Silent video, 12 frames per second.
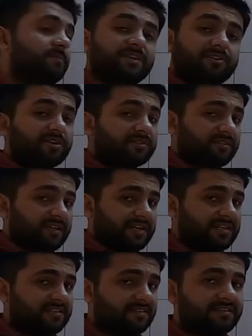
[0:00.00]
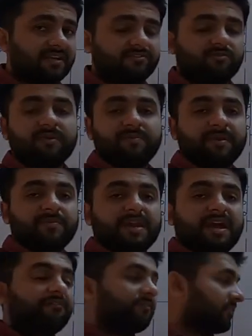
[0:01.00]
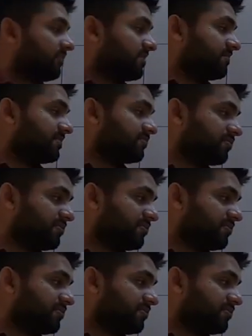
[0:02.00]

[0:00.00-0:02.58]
because creditors are to be payable after 1 month.